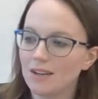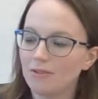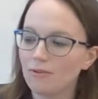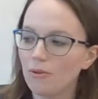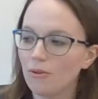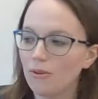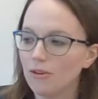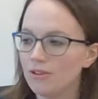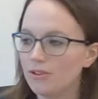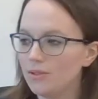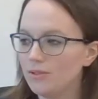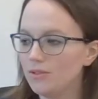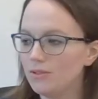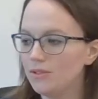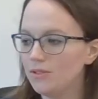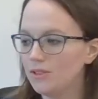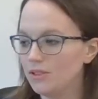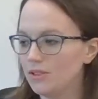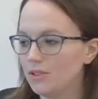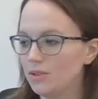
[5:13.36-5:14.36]
4
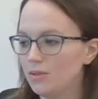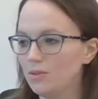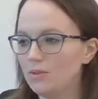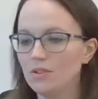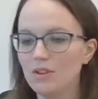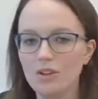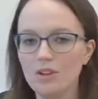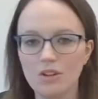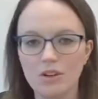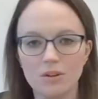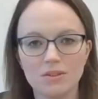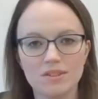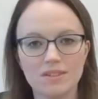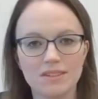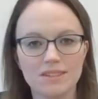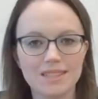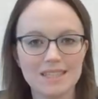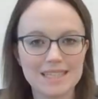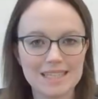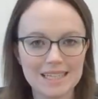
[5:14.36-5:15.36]
tunes use the notes
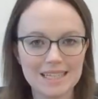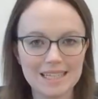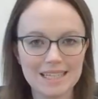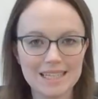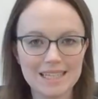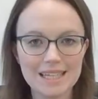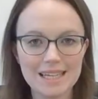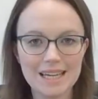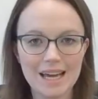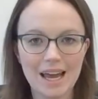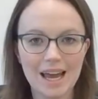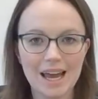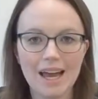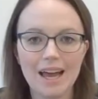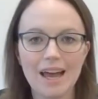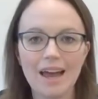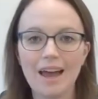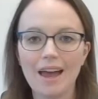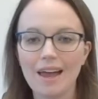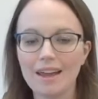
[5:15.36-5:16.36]
D
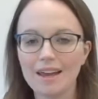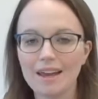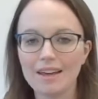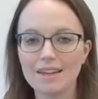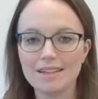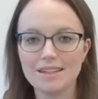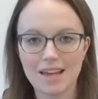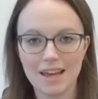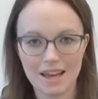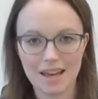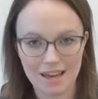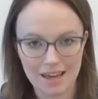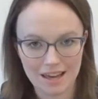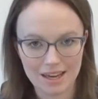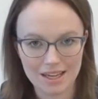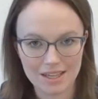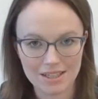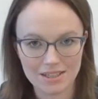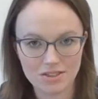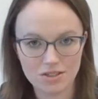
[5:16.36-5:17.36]
and
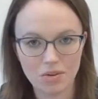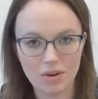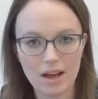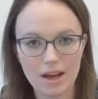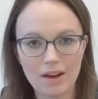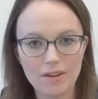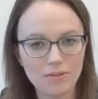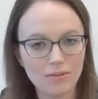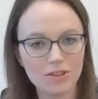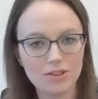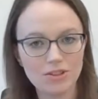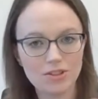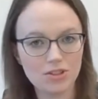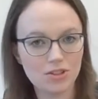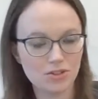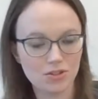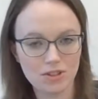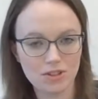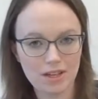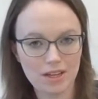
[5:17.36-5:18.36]
A. So every
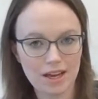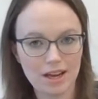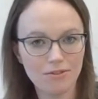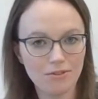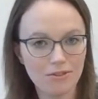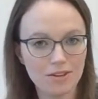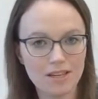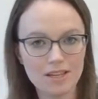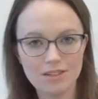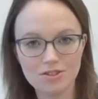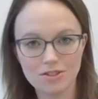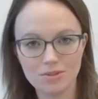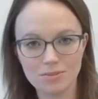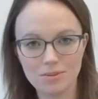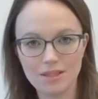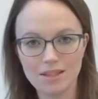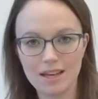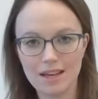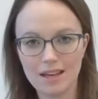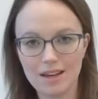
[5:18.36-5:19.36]

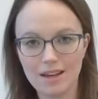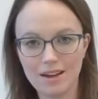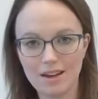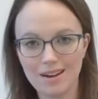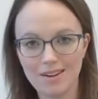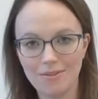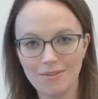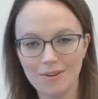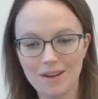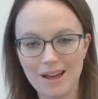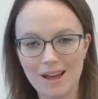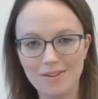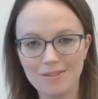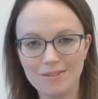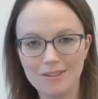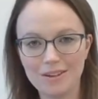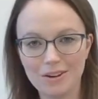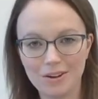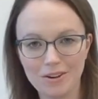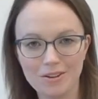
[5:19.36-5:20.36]
instrument that we have
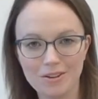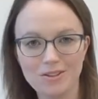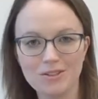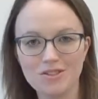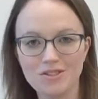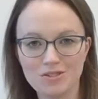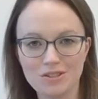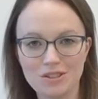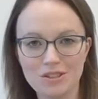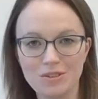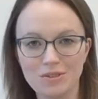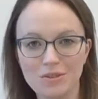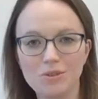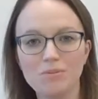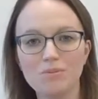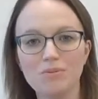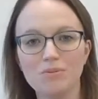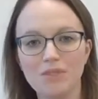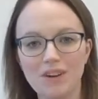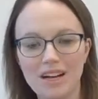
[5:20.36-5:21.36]
in our string
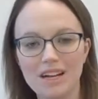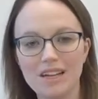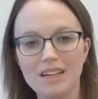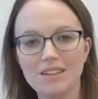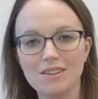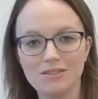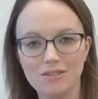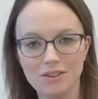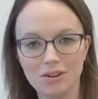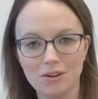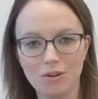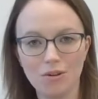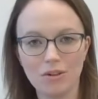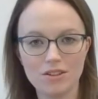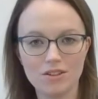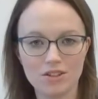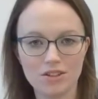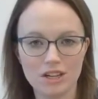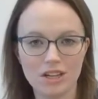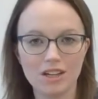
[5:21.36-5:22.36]
group, violin, viola,
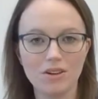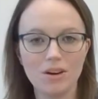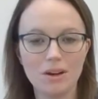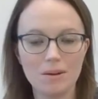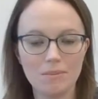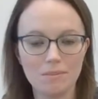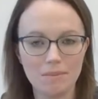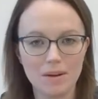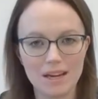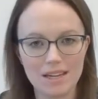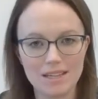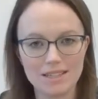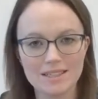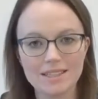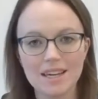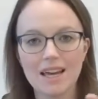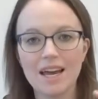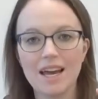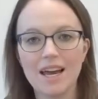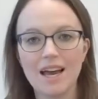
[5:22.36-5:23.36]
cello, and bass,
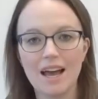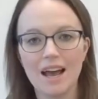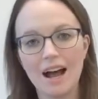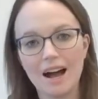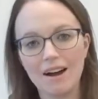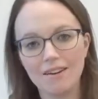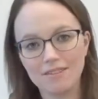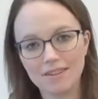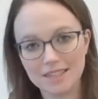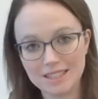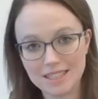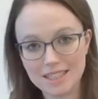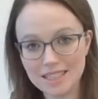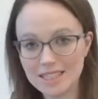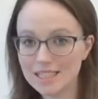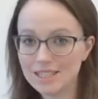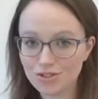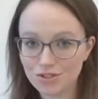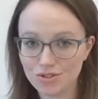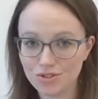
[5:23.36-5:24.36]
have a
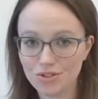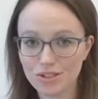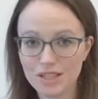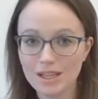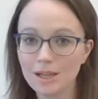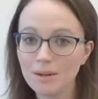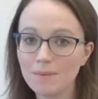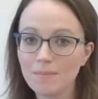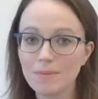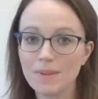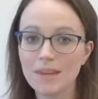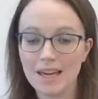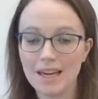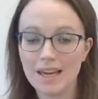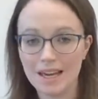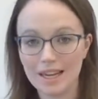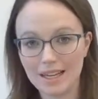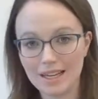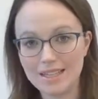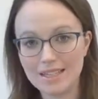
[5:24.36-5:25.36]
D string
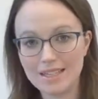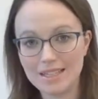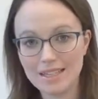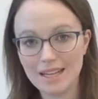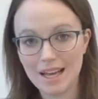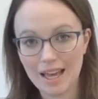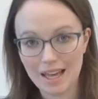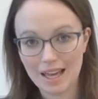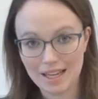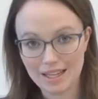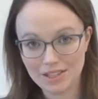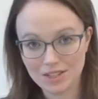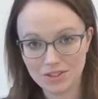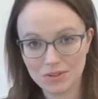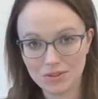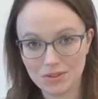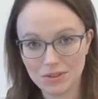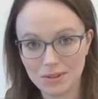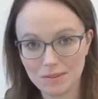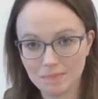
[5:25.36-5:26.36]
and an A
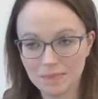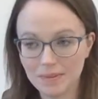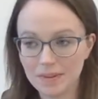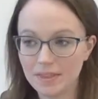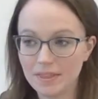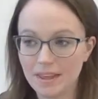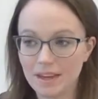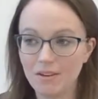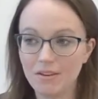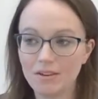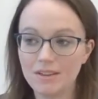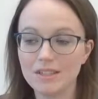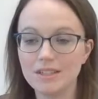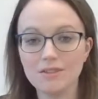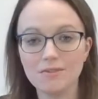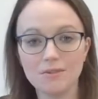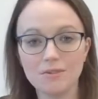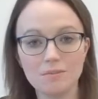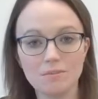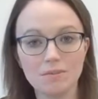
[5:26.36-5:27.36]
string. They are in
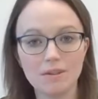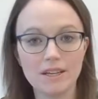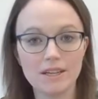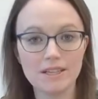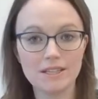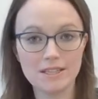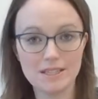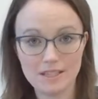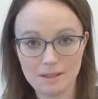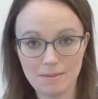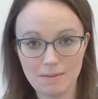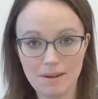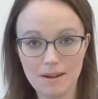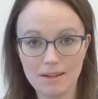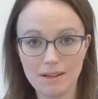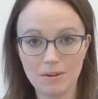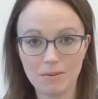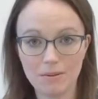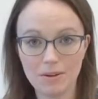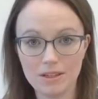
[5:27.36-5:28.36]
different places
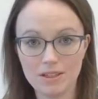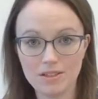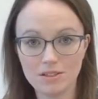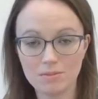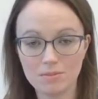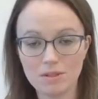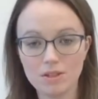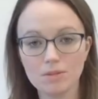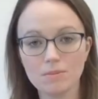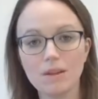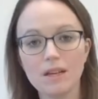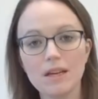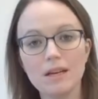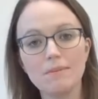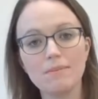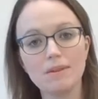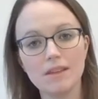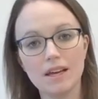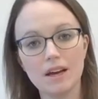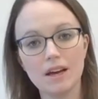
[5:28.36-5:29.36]
depending on what instrument you're playing,
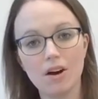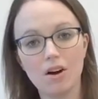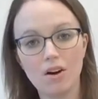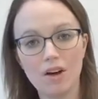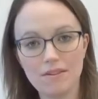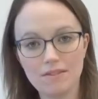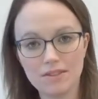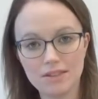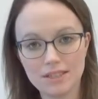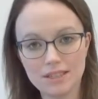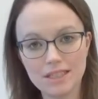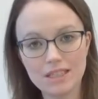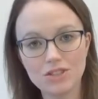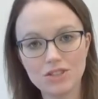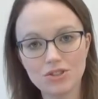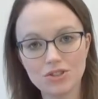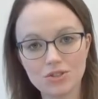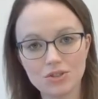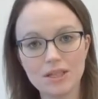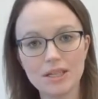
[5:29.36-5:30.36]
but they all have a D
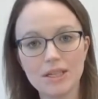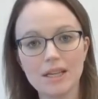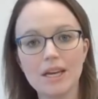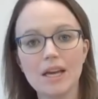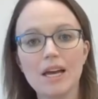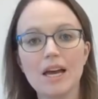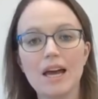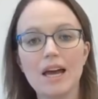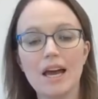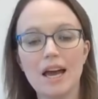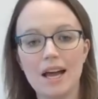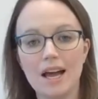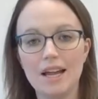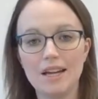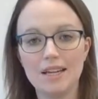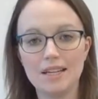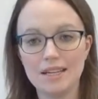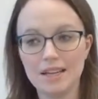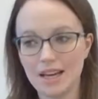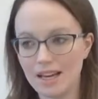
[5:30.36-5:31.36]
string
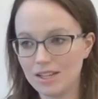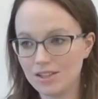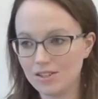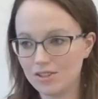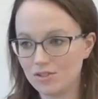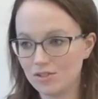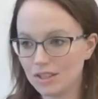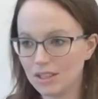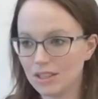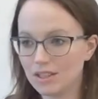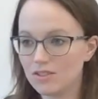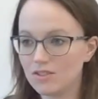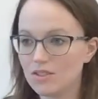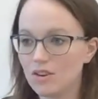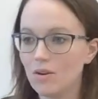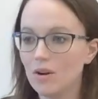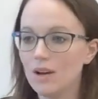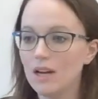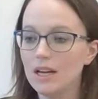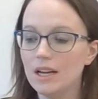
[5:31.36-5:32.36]
and an A string. And
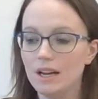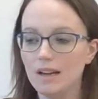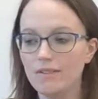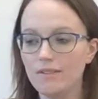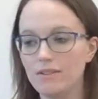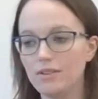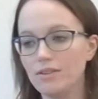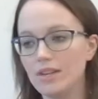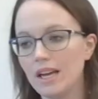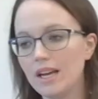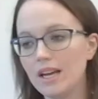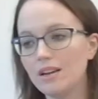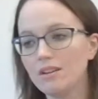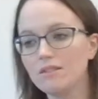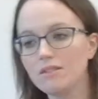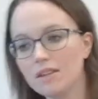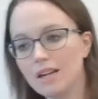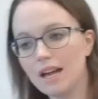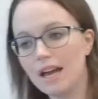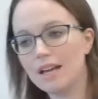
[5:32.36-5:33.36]
so if you take a
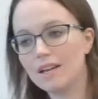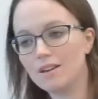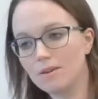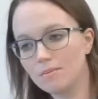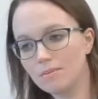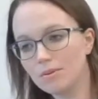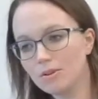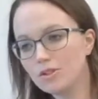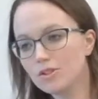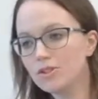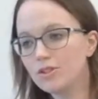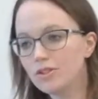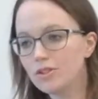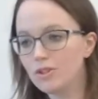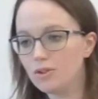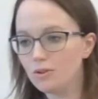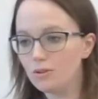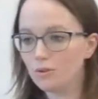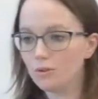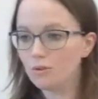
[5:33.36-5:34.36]
look at number
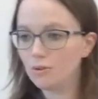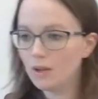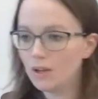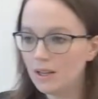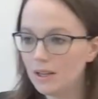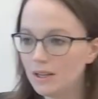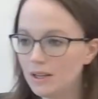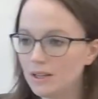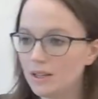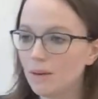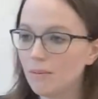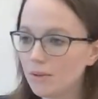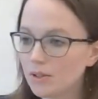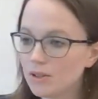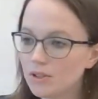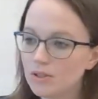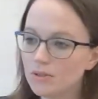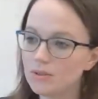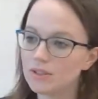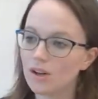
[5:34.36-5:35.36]
2
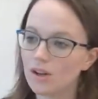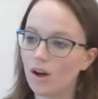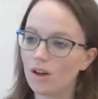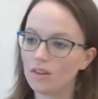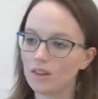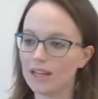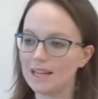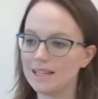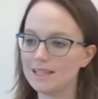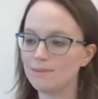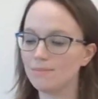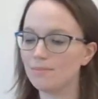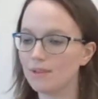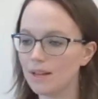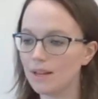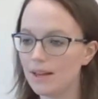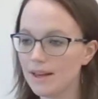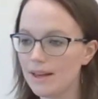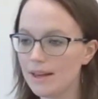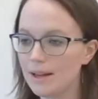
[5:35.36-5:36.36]
is called Let's
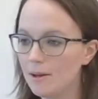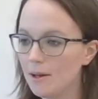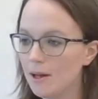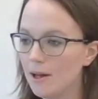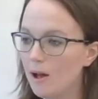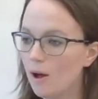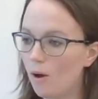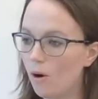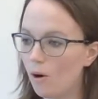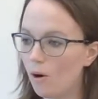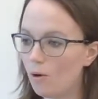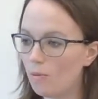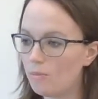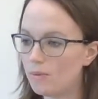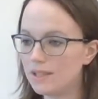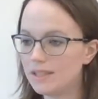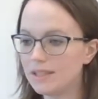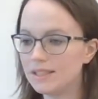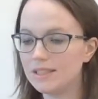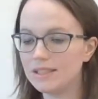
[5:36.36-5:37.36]
Play
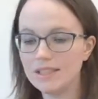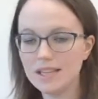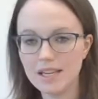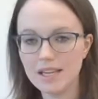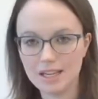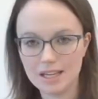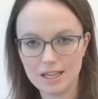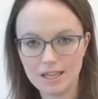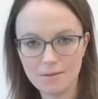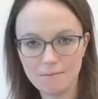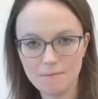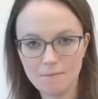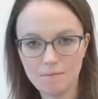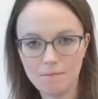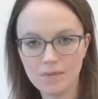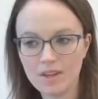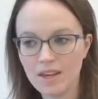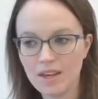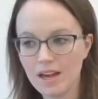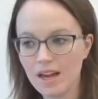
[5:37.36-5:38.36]
Open D,
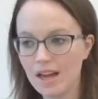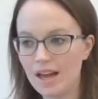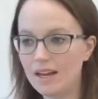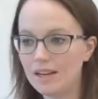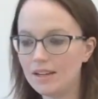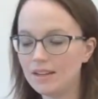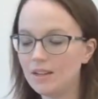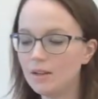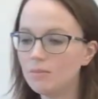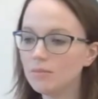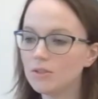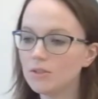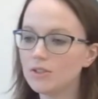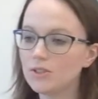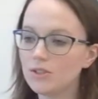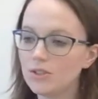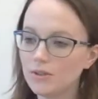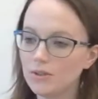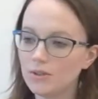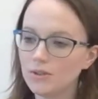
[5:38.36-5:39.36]
and number
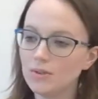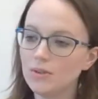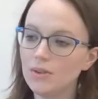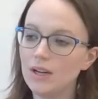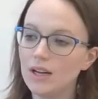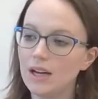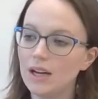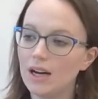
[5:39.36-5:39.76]
2